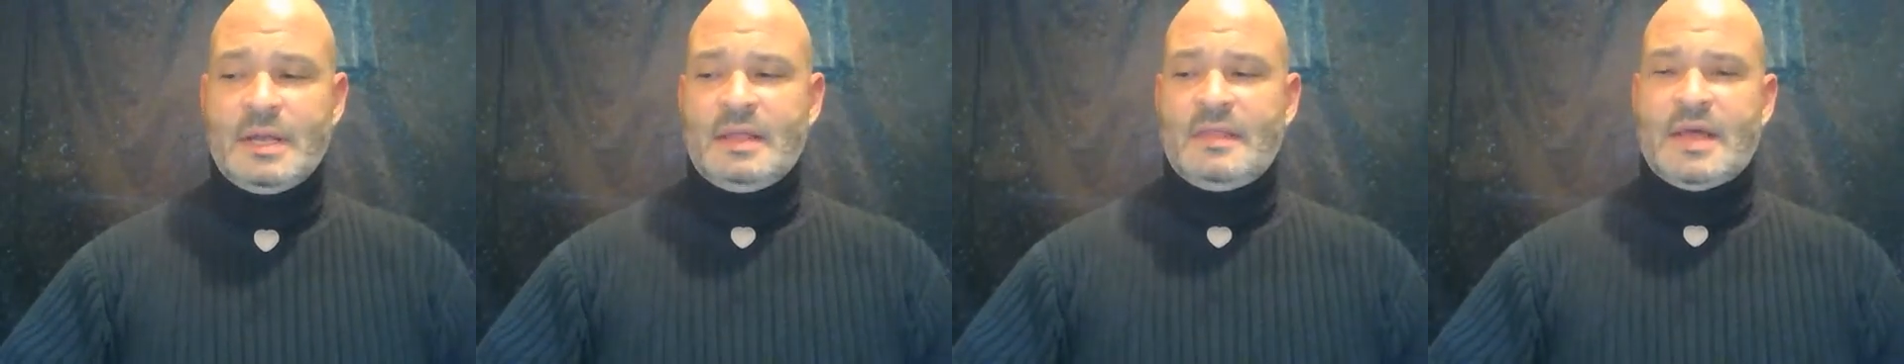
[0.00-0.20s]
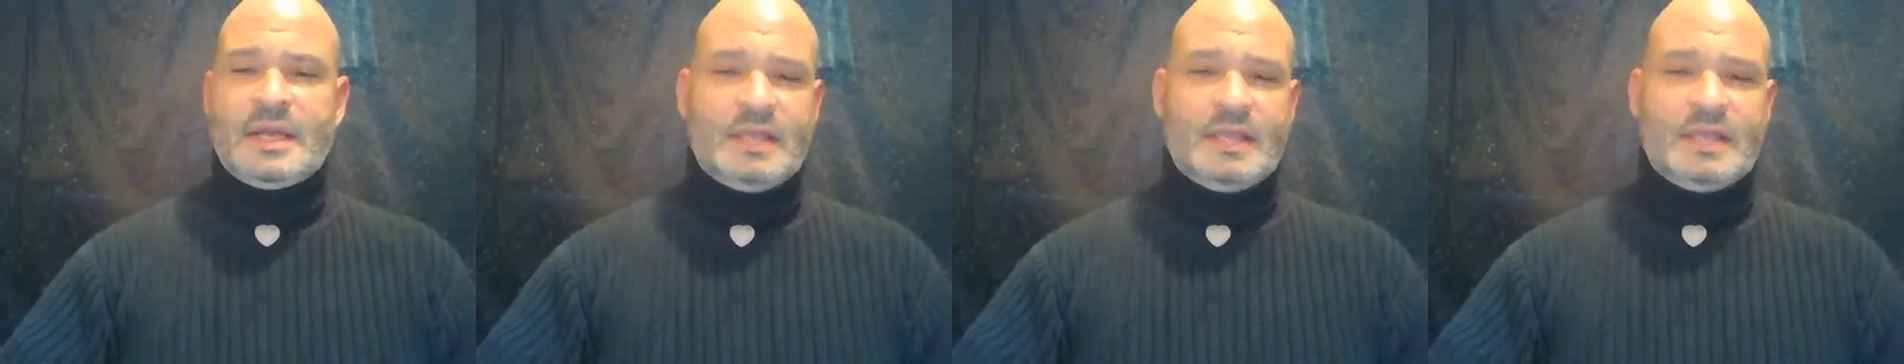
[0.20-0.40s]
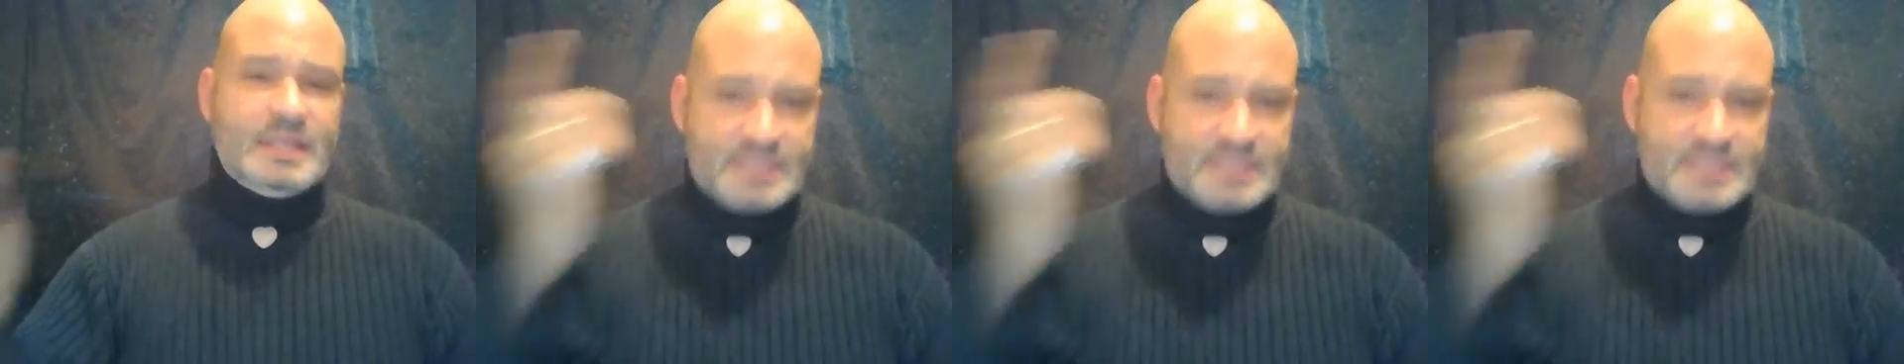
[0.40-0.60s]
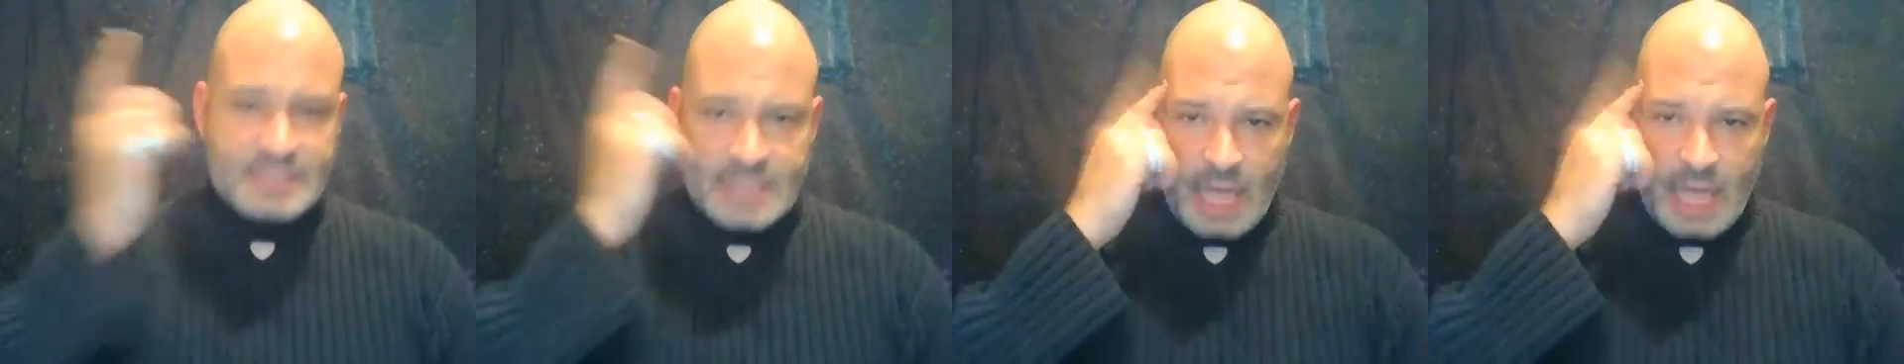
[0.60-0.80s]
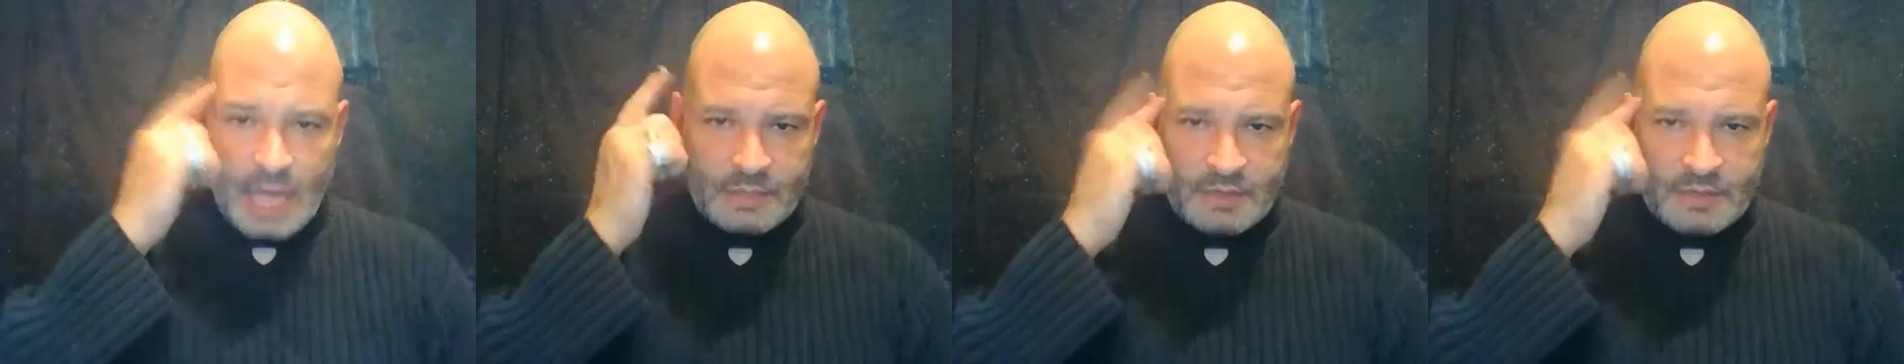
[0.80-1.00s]
That it's
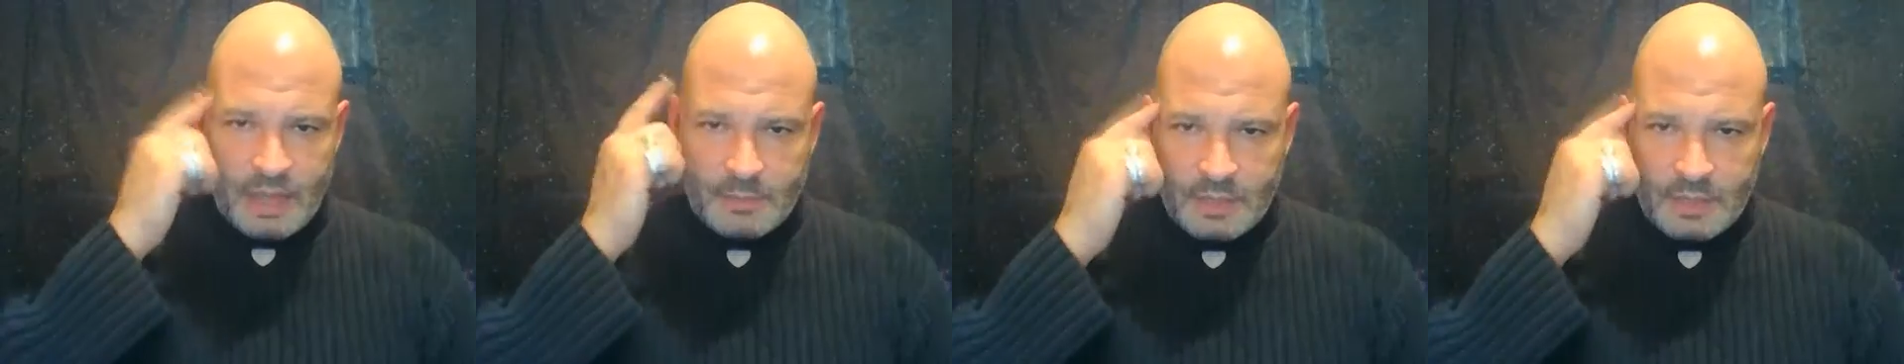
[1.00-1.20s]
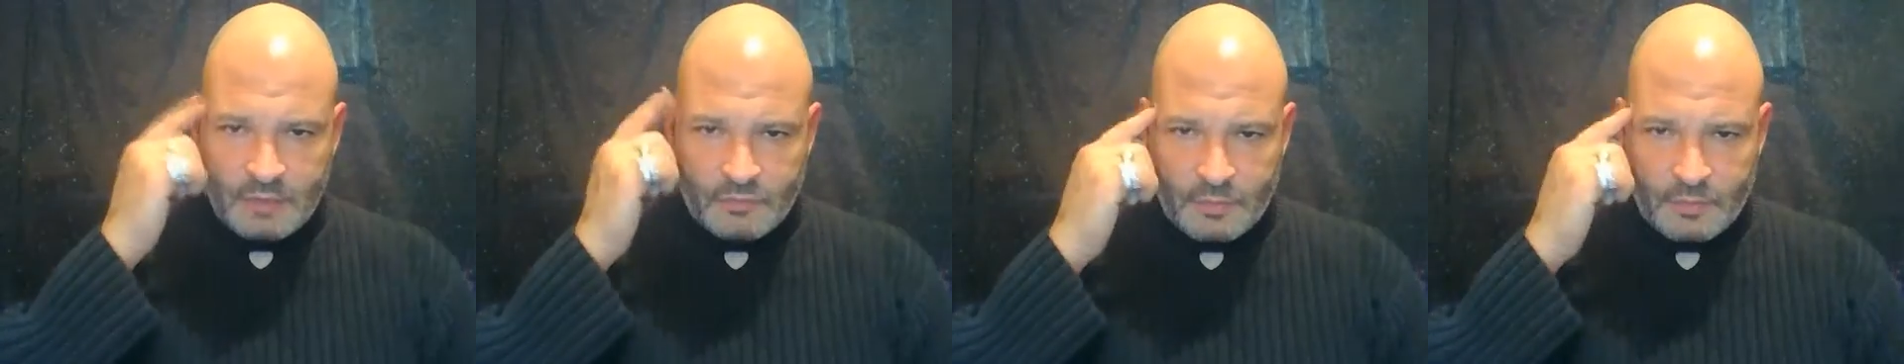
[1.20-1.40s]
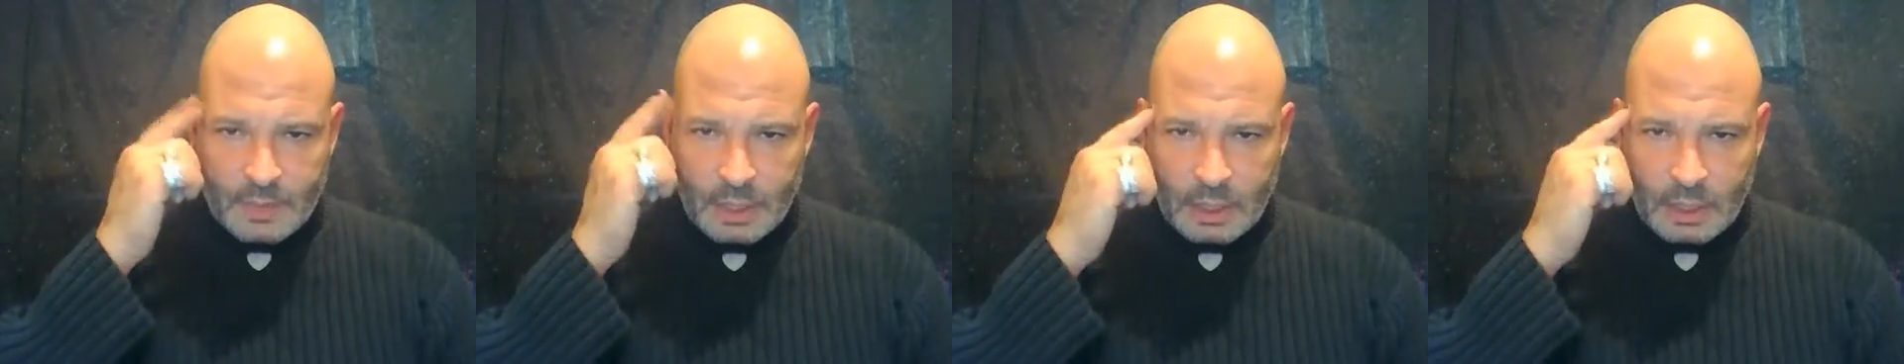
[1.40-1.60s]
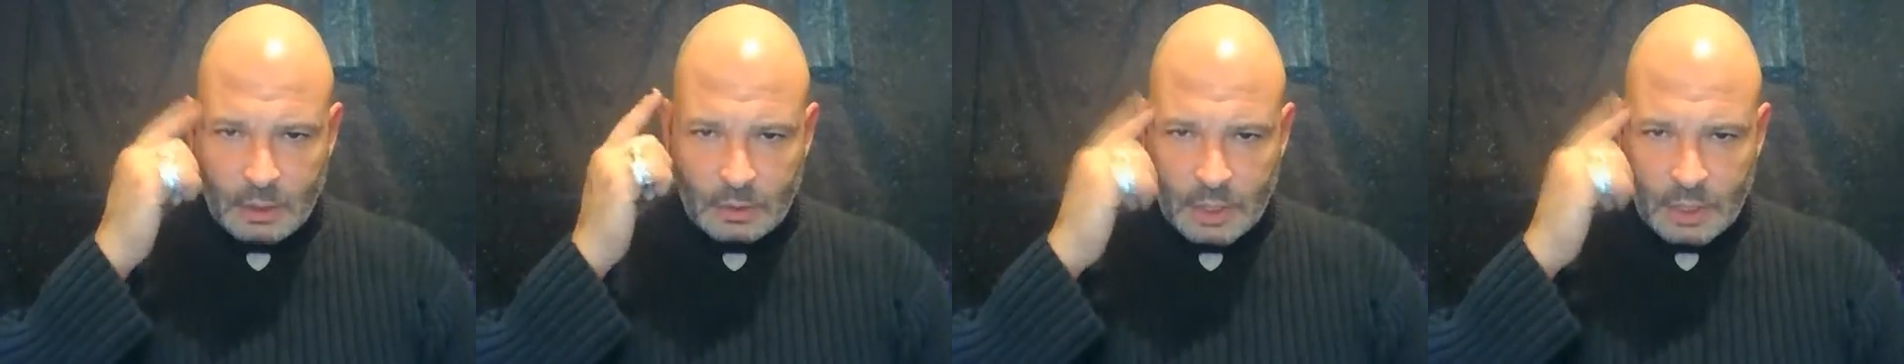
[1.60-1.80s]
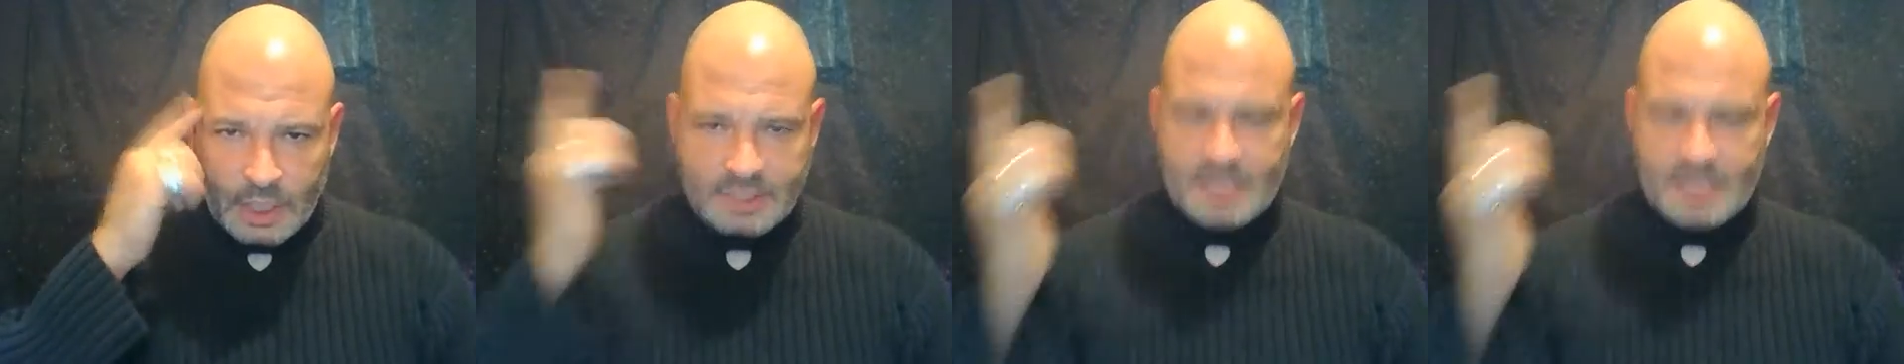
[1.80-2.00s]
not coming from here
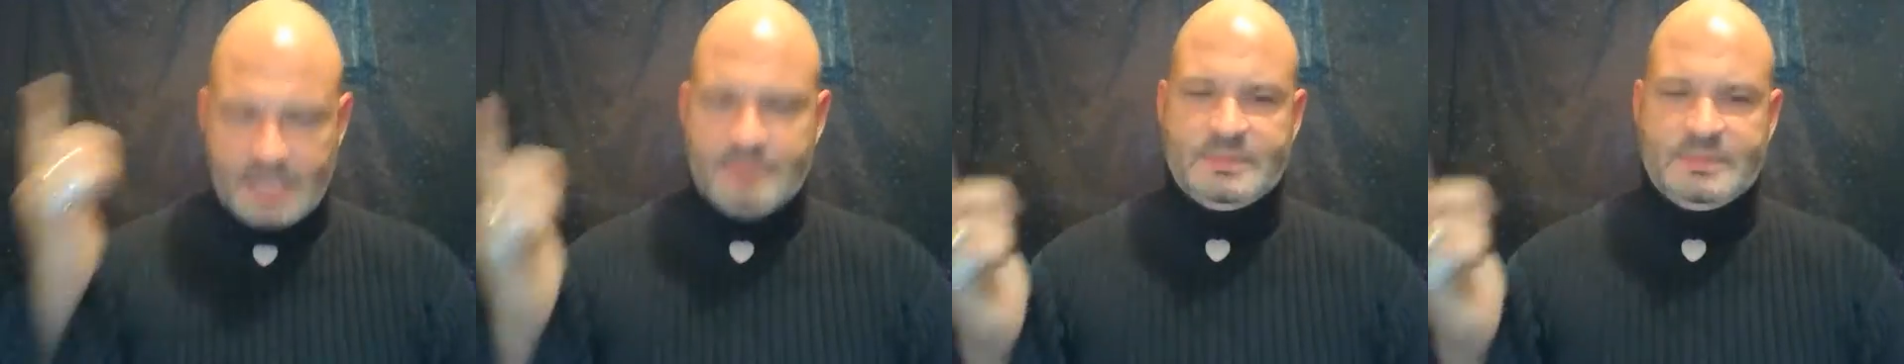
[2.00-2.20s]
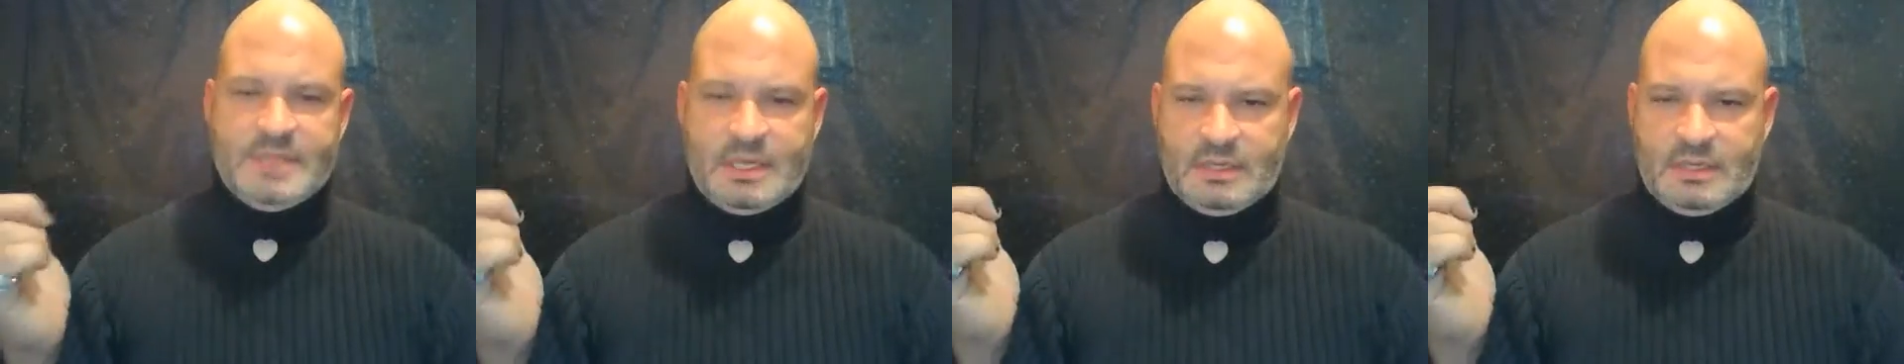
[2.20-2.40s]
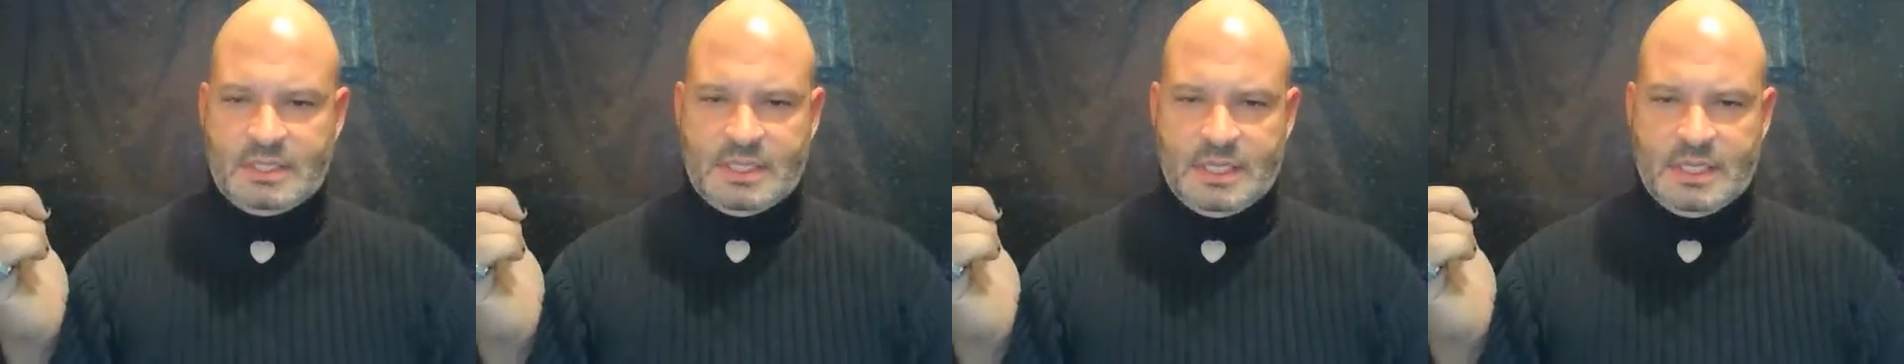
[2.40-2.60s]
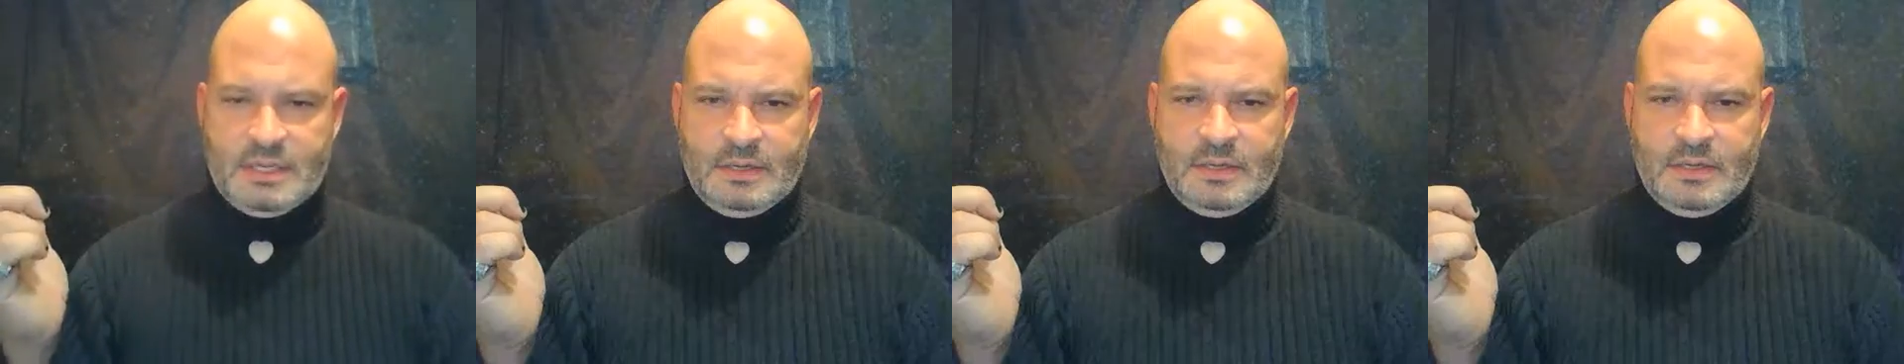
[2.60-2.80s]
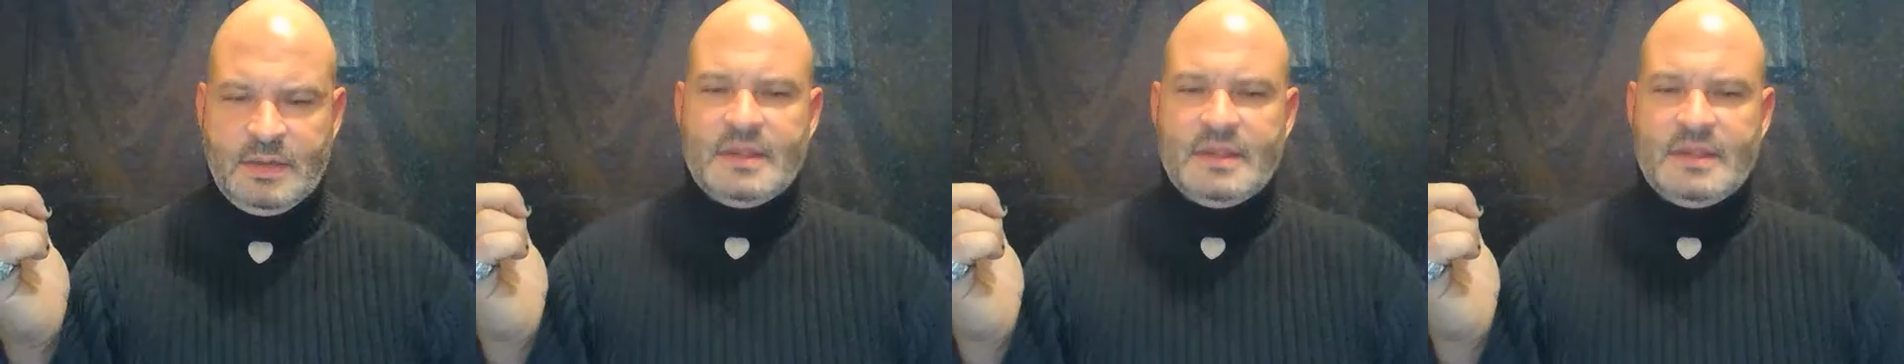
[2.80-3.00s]
9 times out of 10,